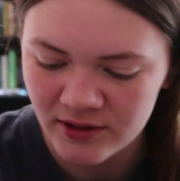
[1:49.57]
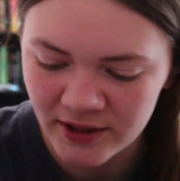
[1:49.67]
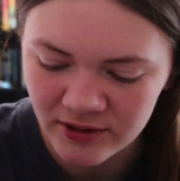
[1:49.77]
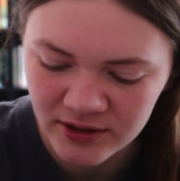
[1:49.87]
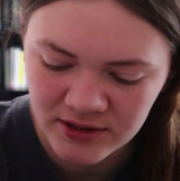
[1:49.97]

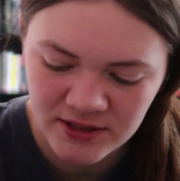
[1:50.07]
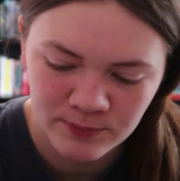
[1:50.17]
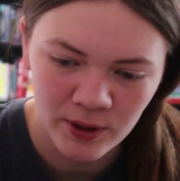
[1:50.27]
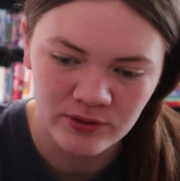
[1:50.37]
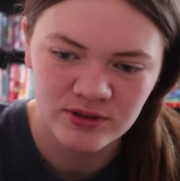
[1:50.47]
look at these
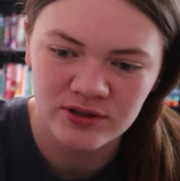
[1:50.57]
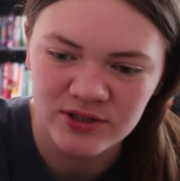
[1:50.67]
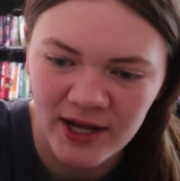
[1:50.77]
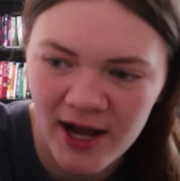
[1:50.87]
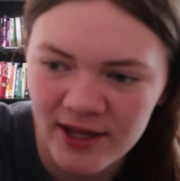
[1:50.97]

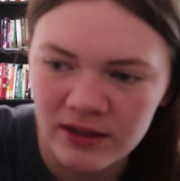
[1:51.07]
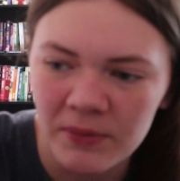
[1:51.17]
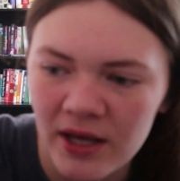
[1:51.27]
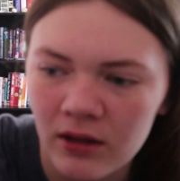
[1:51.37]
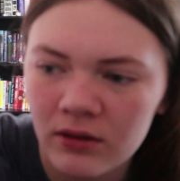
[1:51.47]
posters I got in the
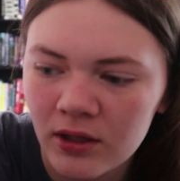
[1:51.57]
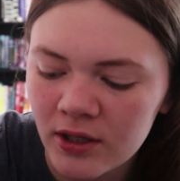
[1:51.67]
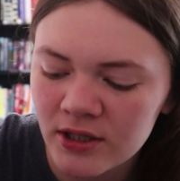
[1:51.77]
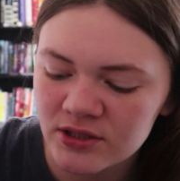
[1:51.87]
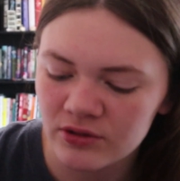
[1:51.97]
mail.
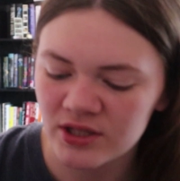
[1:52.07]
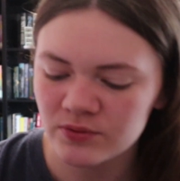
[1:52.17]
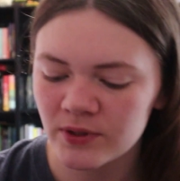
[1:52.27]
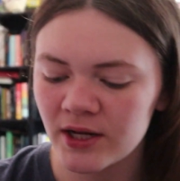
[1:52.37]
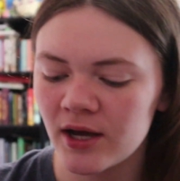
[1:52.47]
So
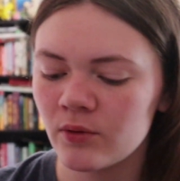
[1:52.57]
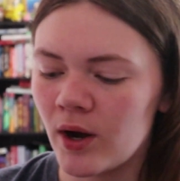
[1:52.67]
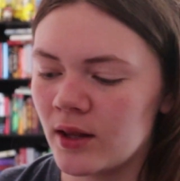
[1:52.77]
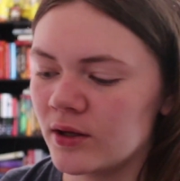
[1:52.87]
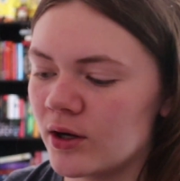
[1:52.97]
this one I got a
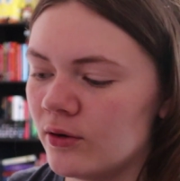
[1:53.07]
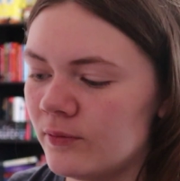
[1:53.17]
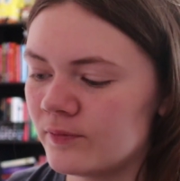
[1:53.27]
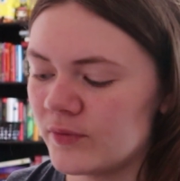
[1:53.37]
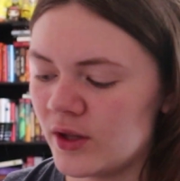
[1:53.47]
while ago.